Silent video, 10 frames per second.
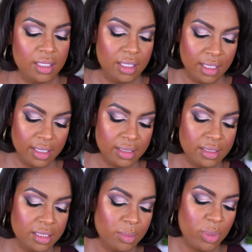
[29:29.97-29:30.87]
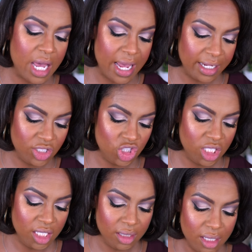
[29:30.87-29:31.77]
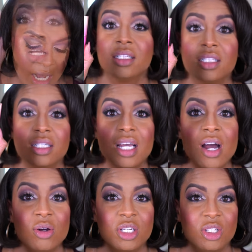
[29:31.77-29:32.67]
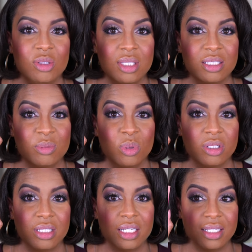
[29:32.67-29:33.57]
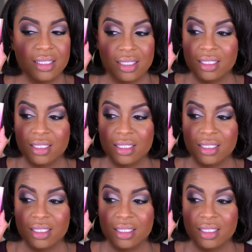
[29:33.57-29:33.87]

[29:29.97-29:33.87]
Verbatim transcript: This packaging, look how cute this bullet is.